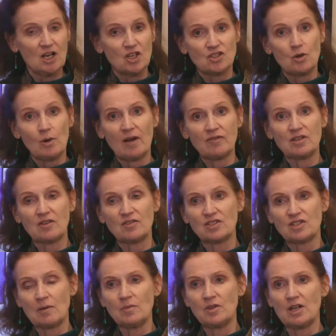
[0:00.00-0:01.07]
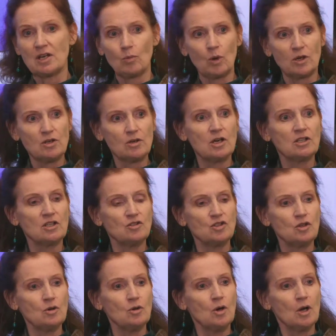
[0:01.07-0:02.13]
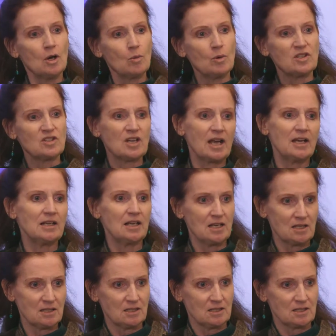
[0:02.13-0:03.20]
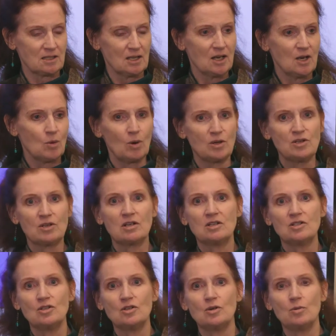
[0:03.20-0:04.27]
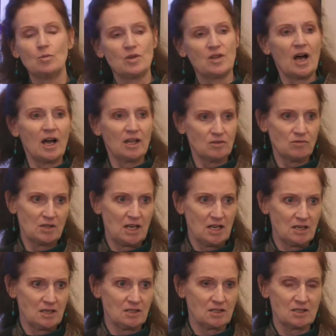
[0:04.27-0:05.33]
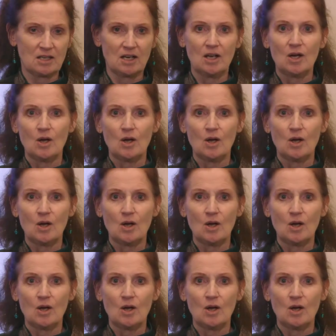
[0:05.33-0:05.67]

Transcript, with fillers: So you have to have something. What are you going to do with 10 acres? What are you going to do with 100 acres?